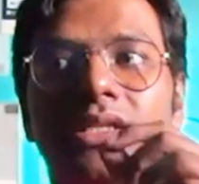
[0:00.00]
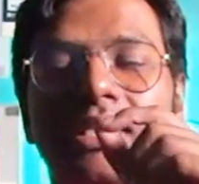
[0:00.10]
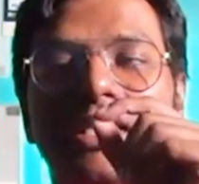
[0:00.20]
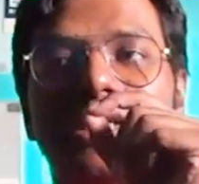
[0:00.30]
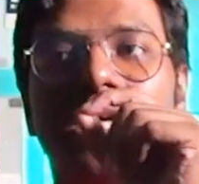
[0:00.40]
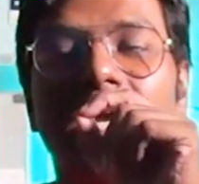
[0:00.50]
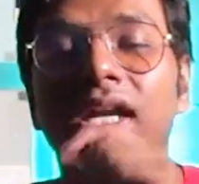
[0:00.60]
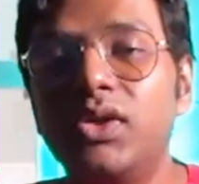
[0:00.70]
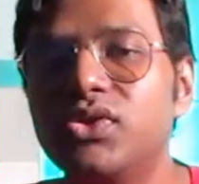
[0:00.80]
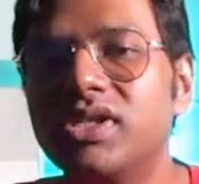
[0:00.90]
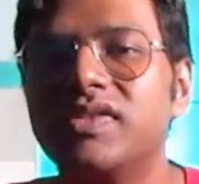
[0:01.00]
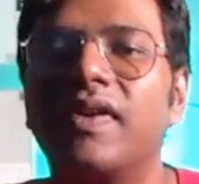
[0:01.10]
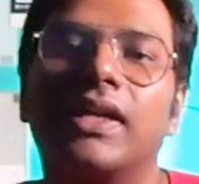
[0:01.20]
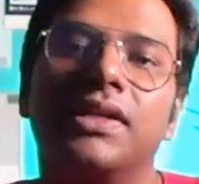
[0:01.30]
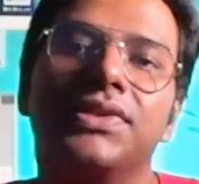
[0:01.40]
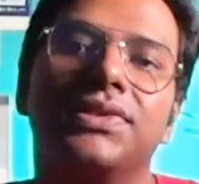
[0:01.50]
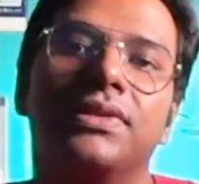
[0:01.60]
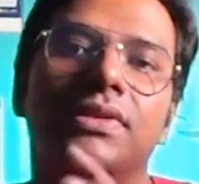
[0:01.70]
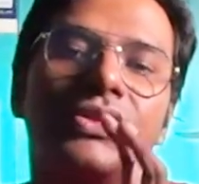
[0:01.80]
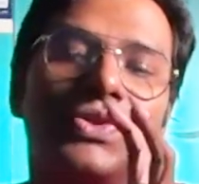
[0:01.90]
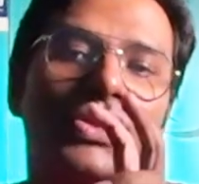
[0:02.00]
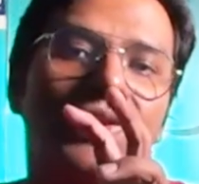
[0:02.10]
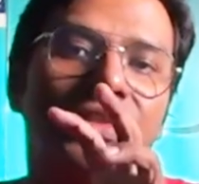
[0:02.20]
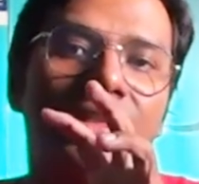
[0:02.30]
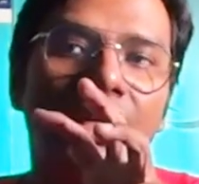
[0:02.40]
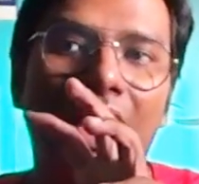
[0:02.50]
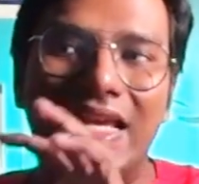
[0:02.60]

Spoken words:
the endogenous factors such as